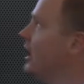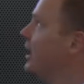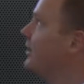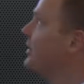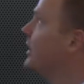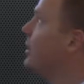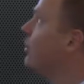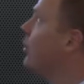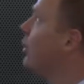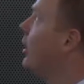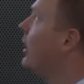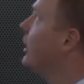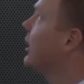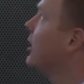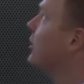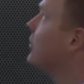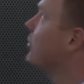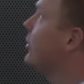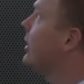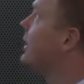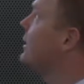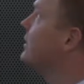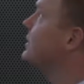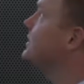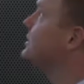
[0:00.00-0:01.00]
and they want a
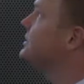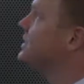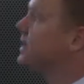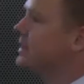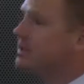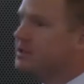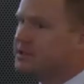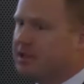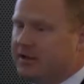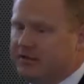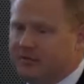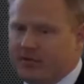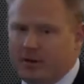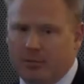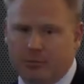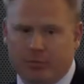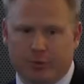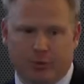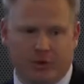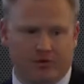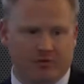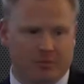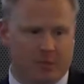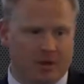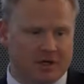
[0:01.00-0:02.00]
greater sense of
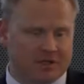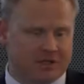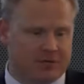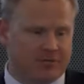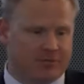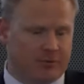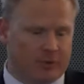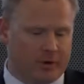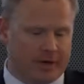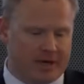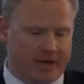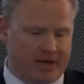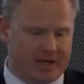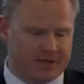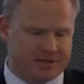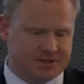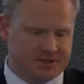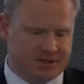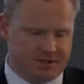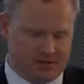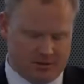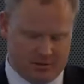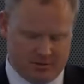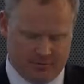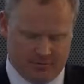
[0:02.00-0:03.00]
improved budget
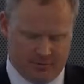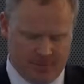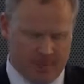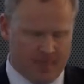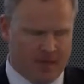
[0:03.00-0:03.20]
forecasting.